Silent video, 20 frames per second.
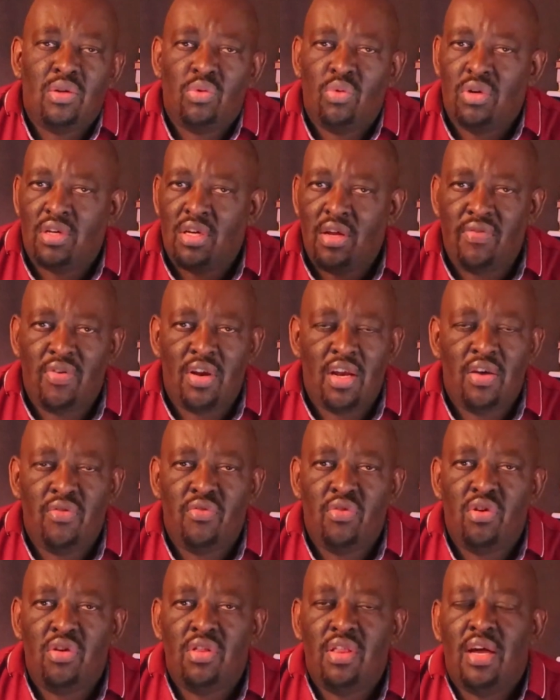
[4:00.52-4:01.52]
at whatever
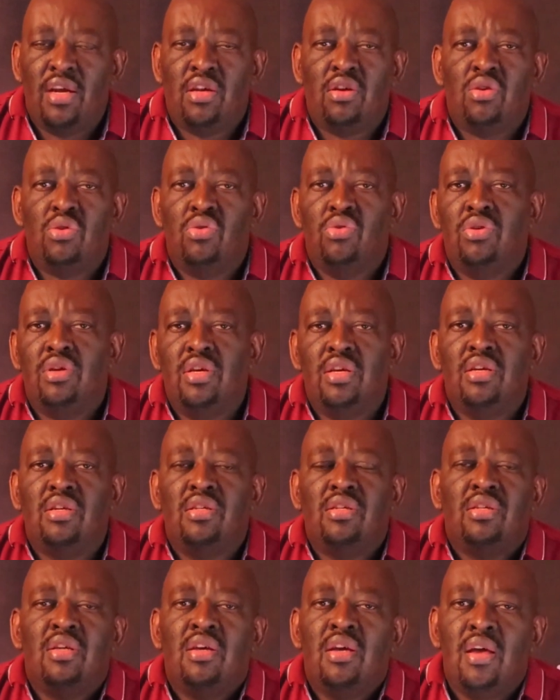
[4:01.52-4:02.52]
level that you
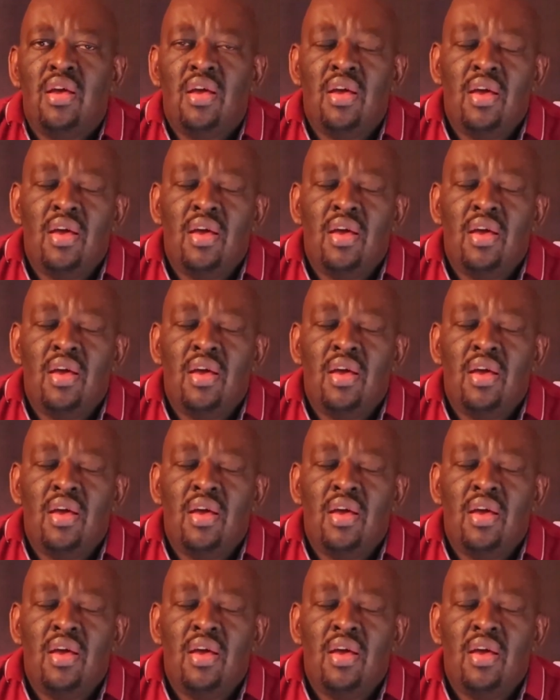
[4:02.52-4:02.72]
reached.